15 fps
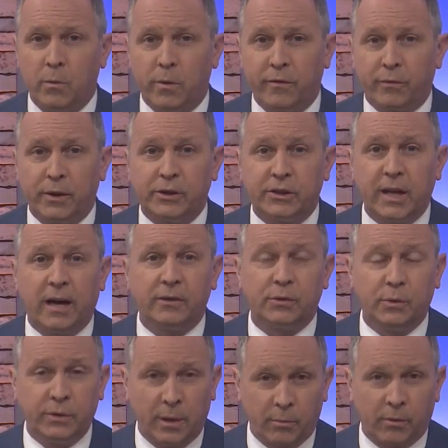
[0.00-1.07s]
We've reached out
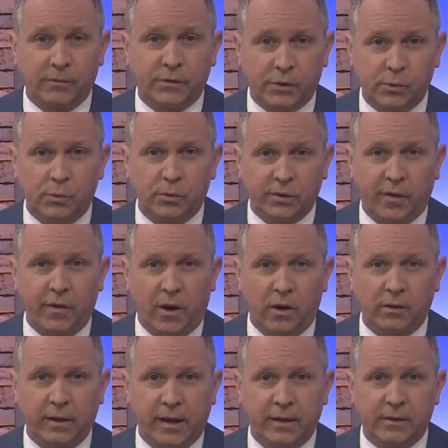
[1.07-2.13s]
to a number of schools in the
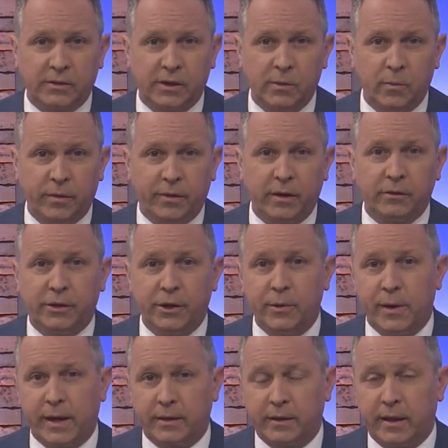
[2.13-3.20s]
heartland to see what they're
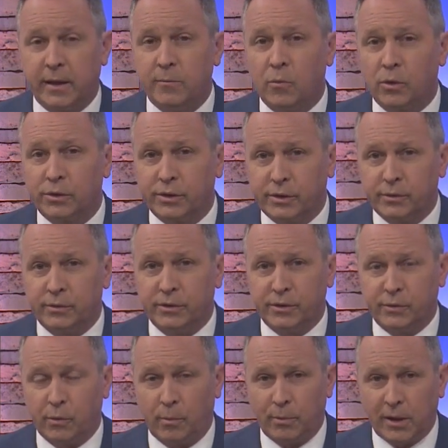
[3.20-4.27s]
doing to get more students
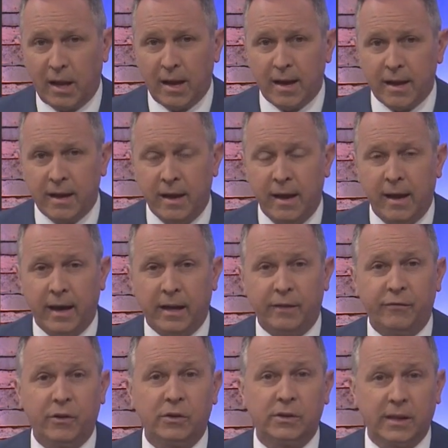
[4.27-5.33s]
to apply and
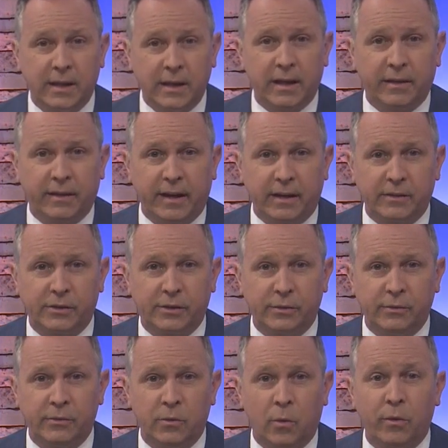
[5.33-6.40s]
if there's anything a
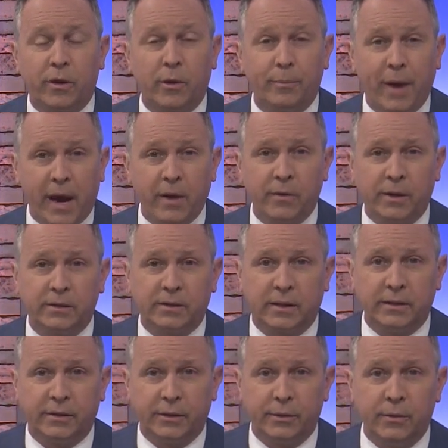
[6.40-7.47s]
student or their parents
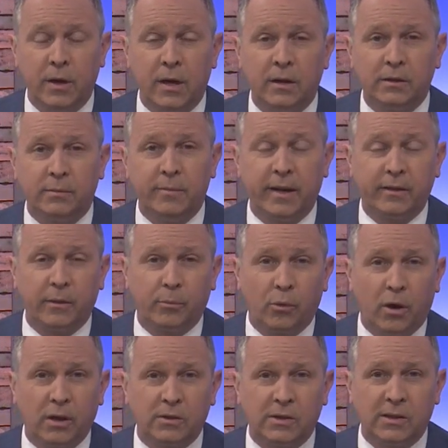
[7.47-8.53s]
can do to make the
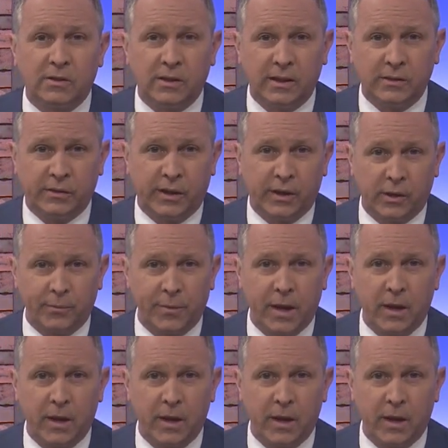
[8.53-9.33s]
process easier.